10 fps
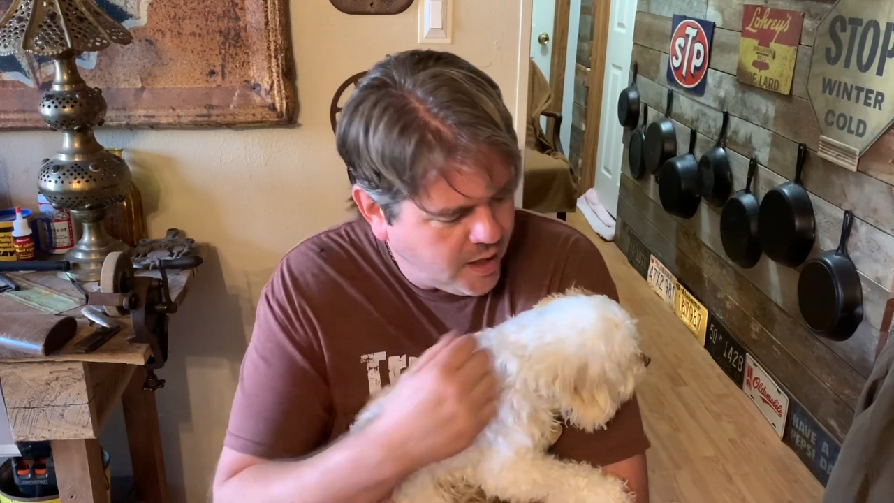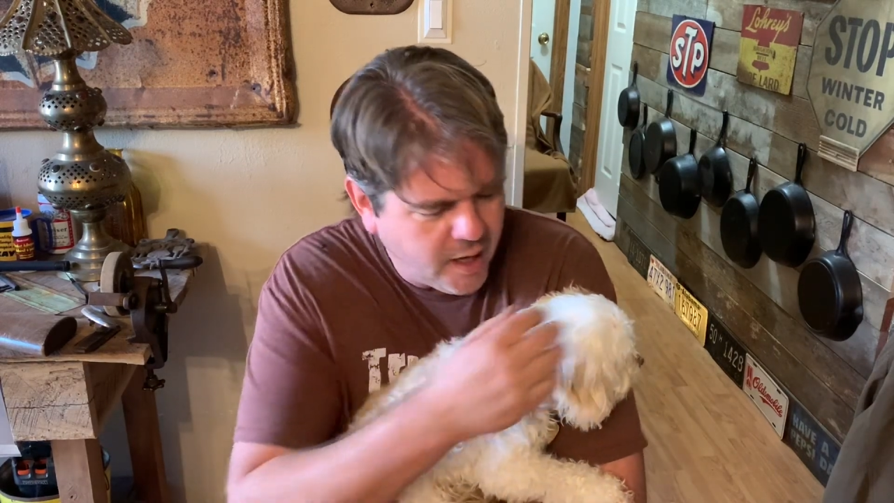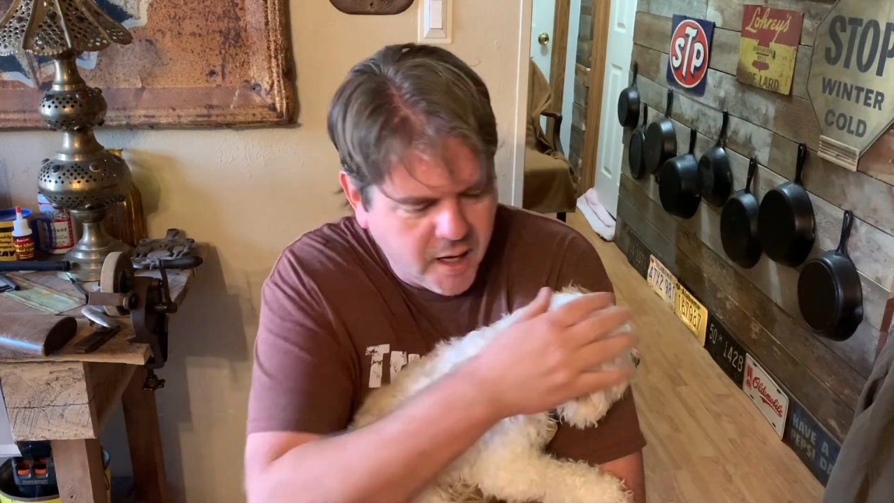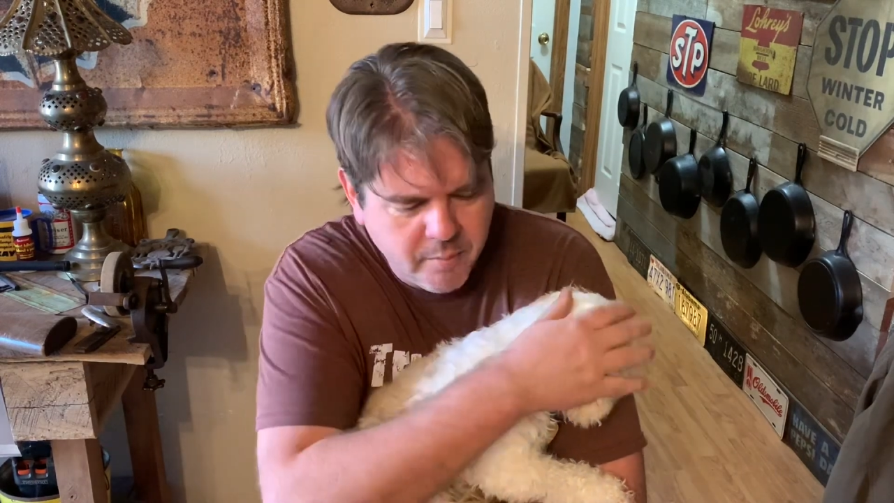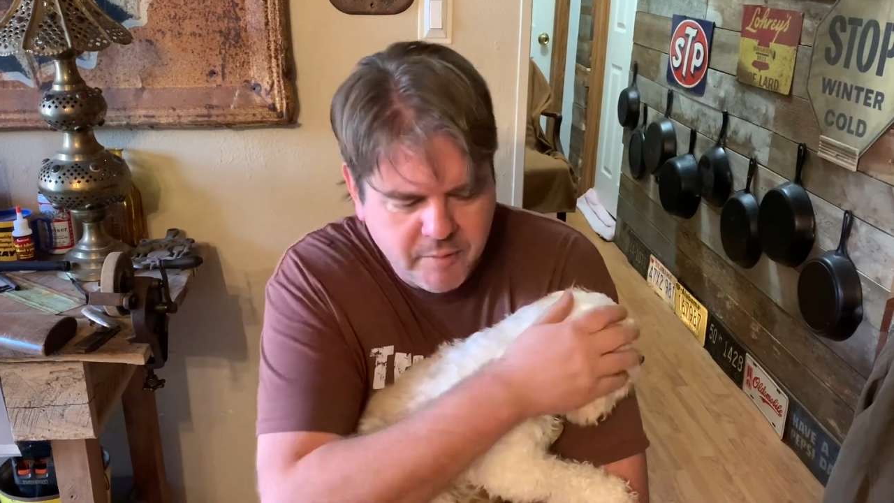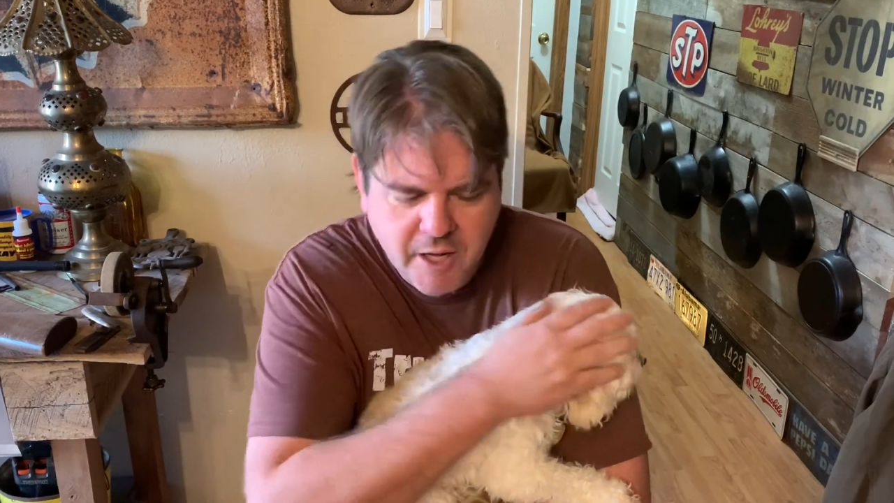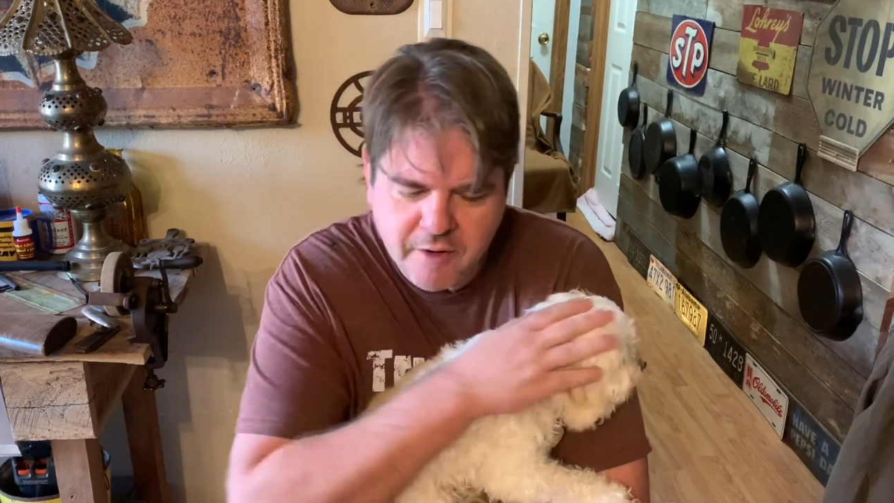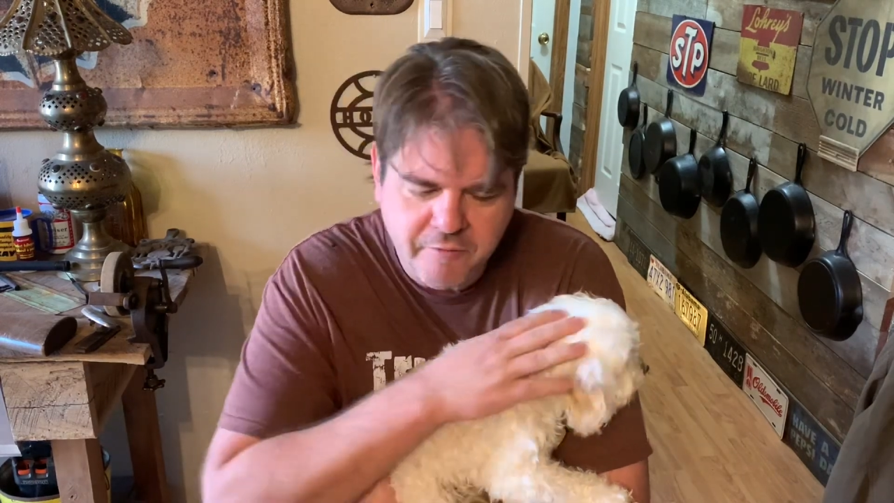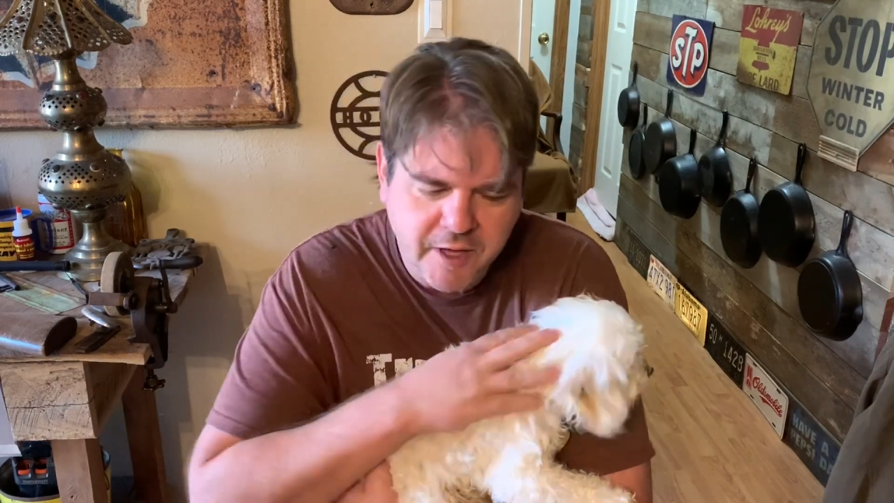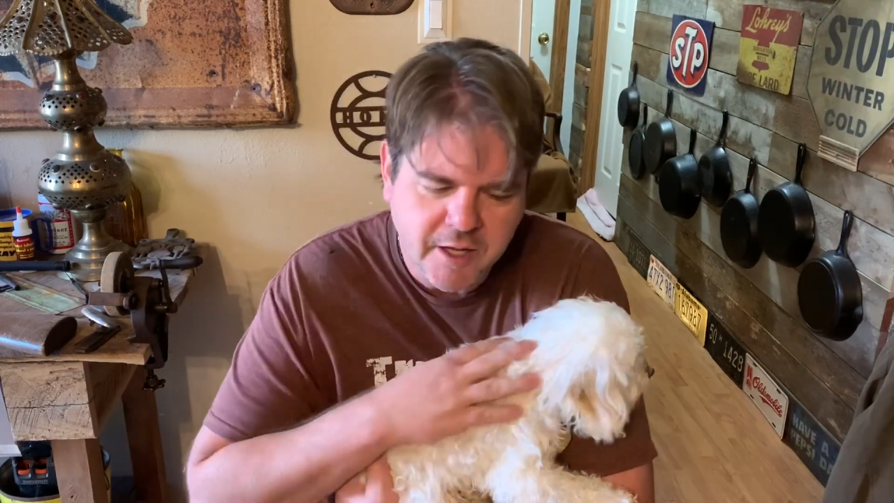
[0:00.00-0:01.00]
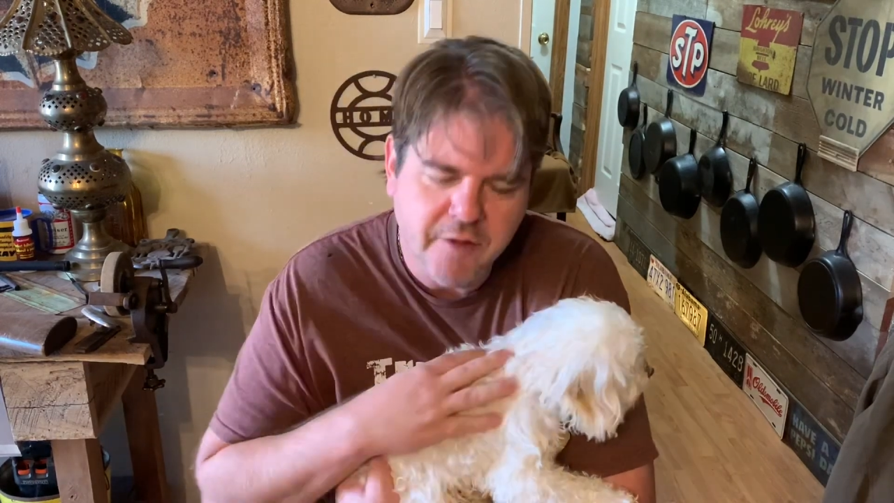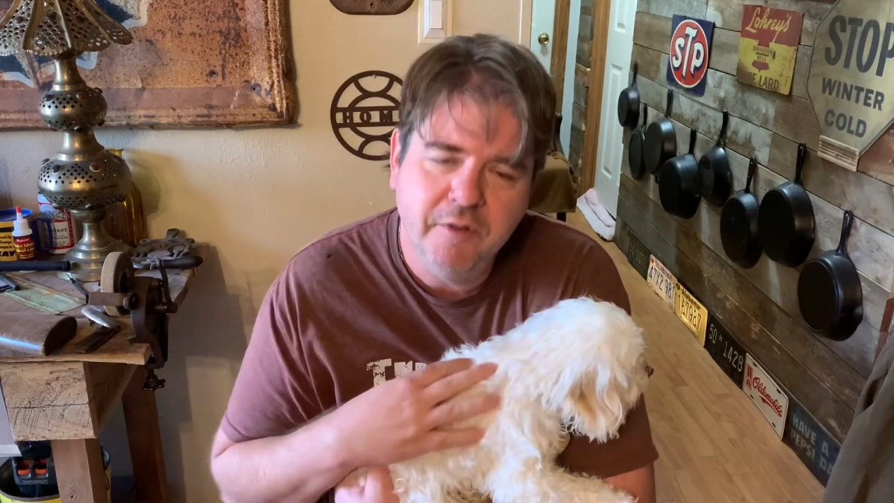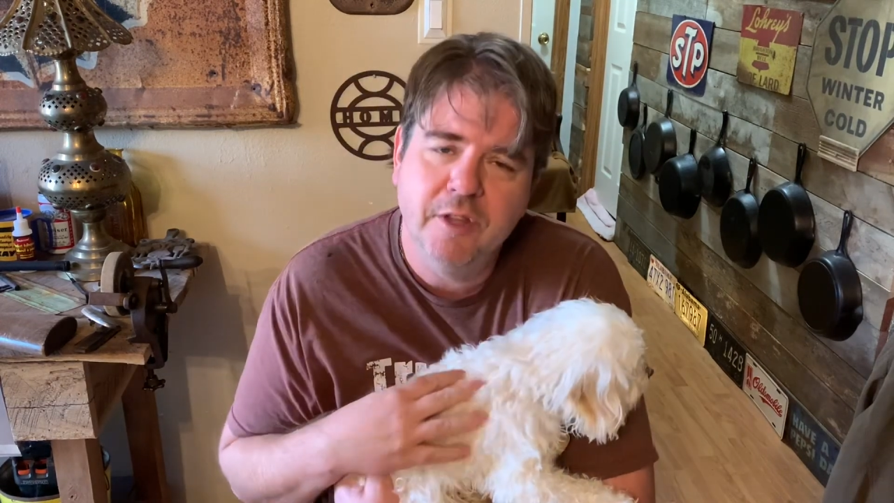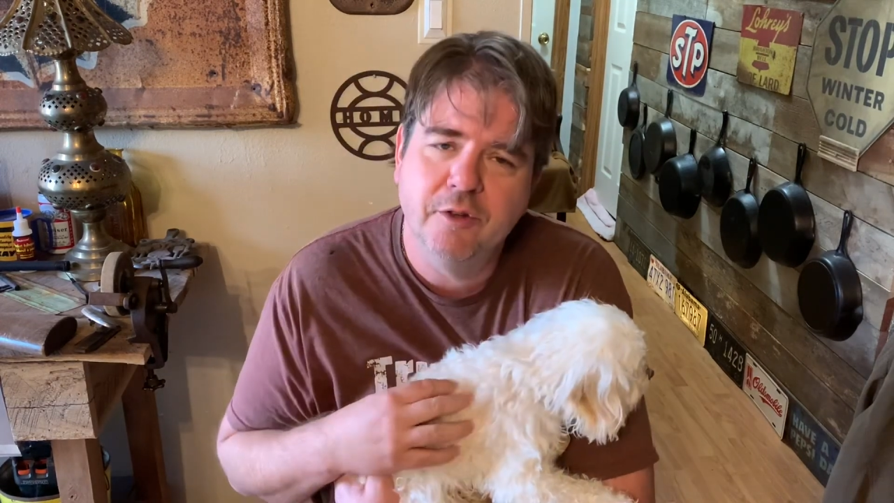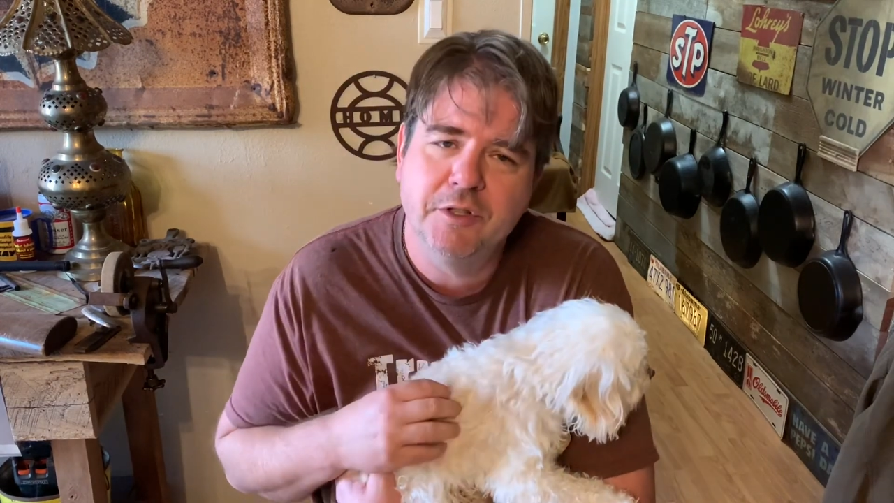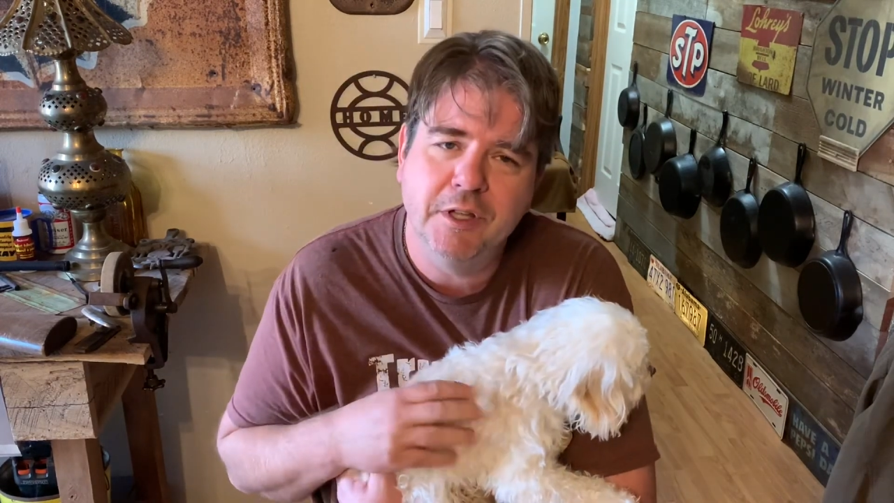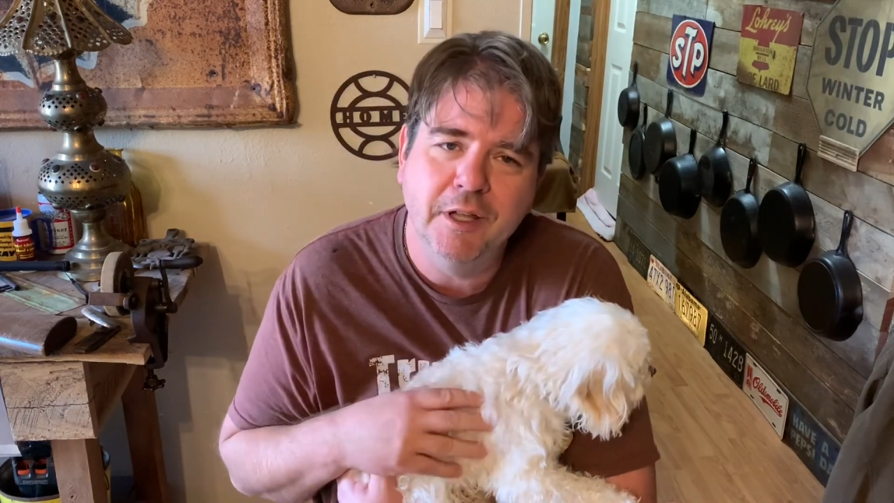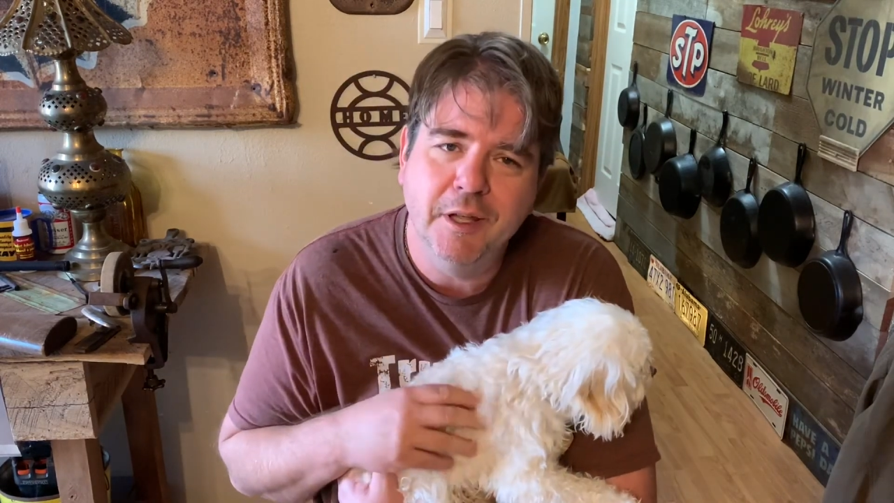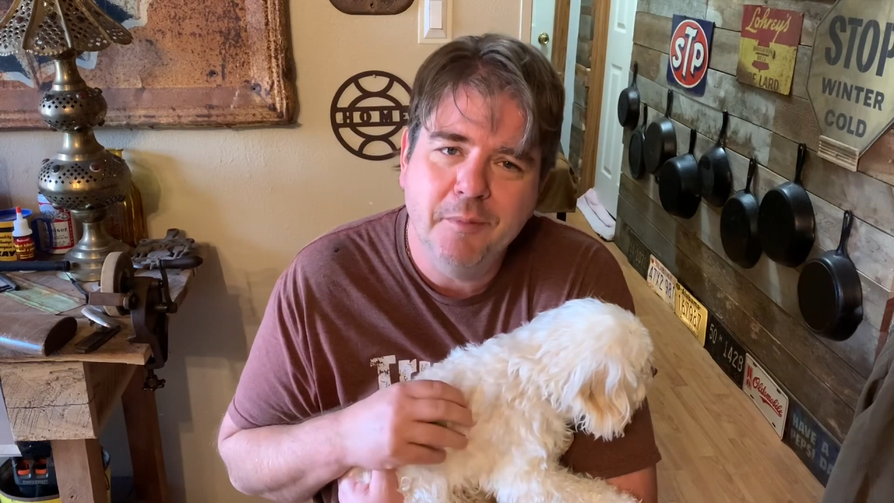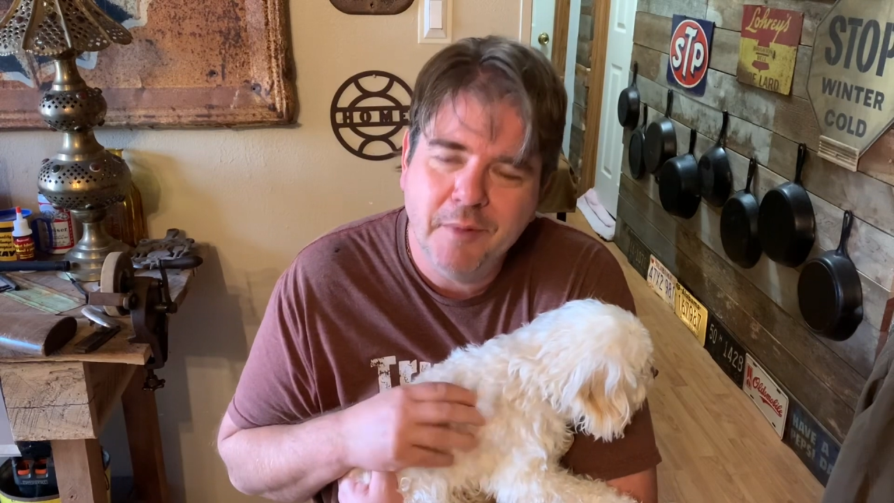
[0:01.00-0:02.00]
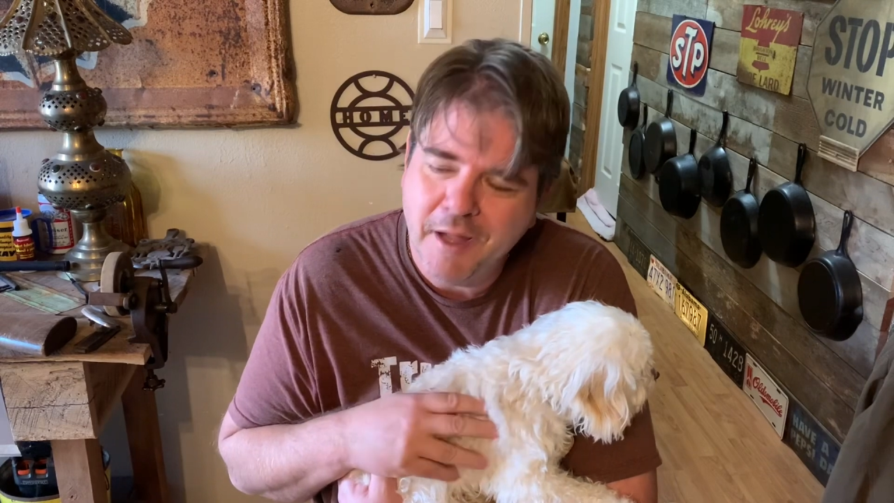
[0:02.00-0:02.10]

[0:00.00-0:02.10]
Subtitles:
I'm not a fan of either team.